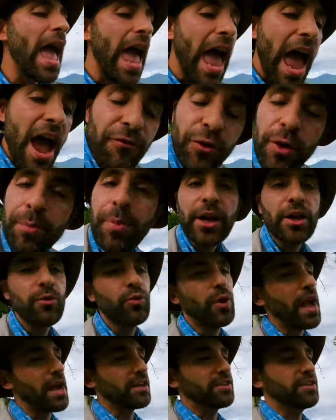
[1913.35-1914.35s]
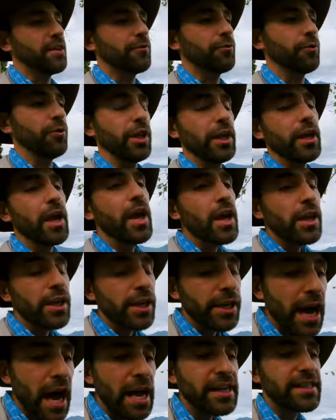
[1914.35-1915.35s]
Everybody reacts differently.
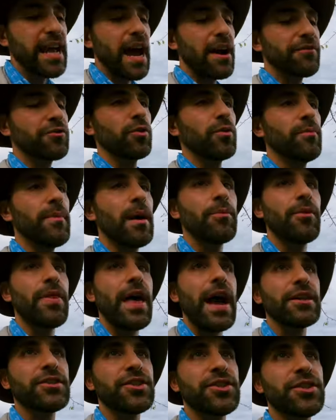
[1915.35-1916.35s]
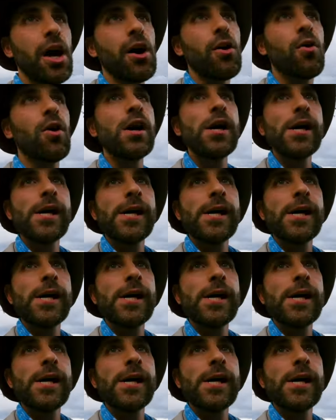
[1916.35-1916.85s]
You guys have to remember that. So